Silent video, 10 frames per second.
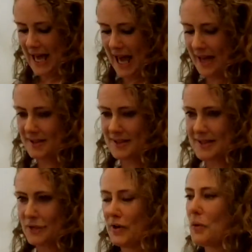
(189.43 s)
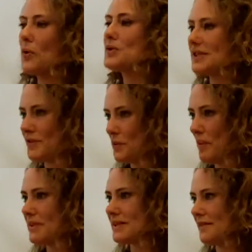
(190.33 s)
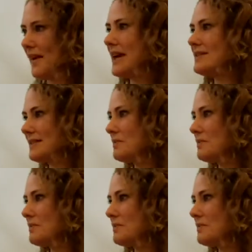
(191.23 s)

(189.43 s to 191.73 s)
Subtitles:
And 3/4 of the women surveyed